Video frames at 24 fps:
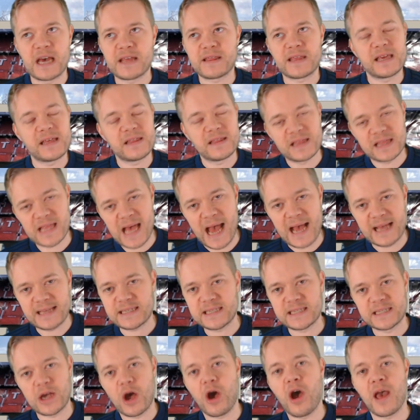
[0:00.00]
I think
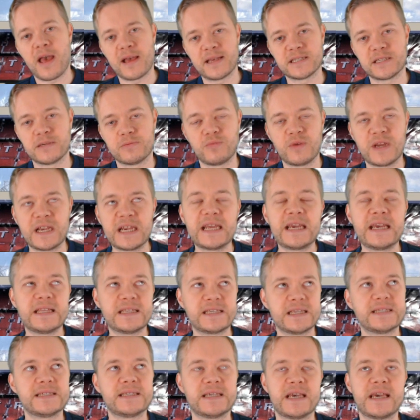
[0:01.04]
that's tiresome. We
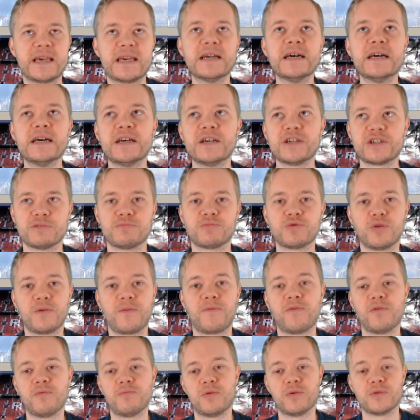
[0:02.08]
need to see some good
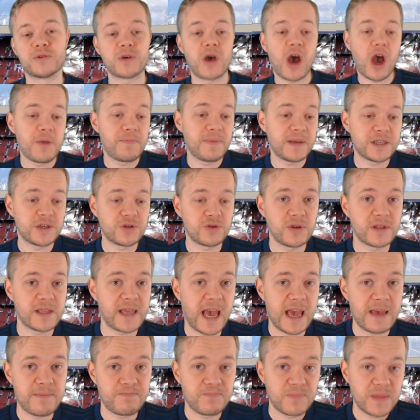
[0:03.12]
football. So I hope it's a good
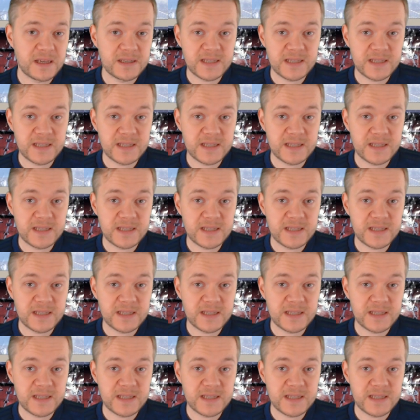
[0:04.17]
game.